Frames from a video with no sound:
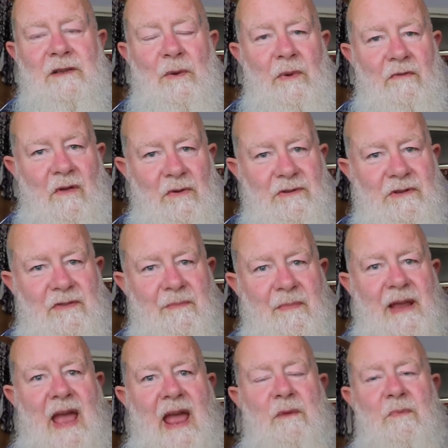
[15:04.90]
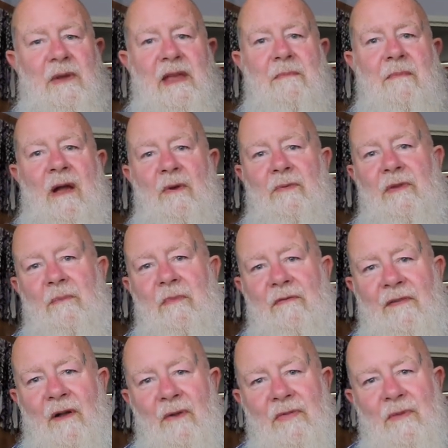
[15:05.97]
So we wrote to them again, we emailed them, we
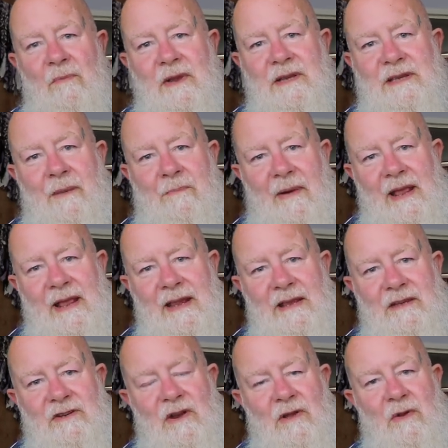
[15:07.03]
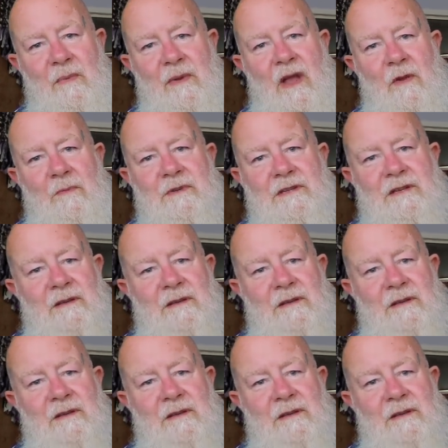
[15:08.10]
phoned them, we said, please, can we open